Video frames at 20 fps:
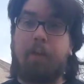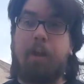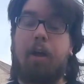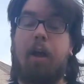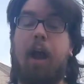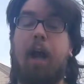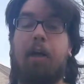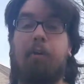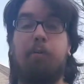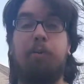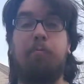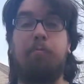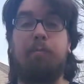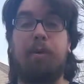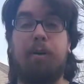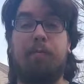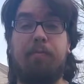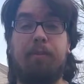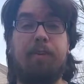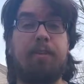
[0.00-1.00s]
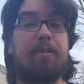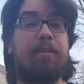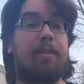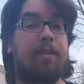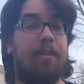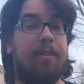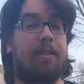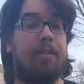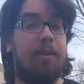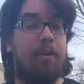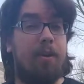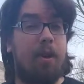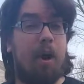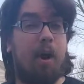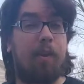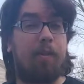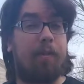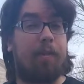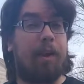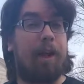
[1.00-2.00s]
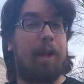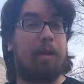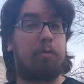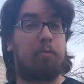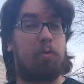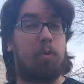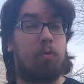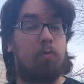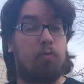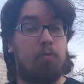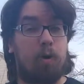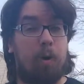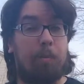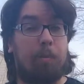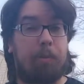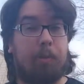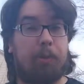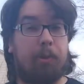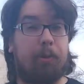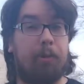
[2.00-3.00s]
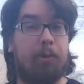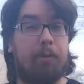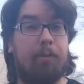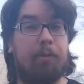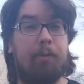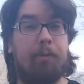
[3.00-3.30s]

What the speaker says: I will preference this is not the actual replica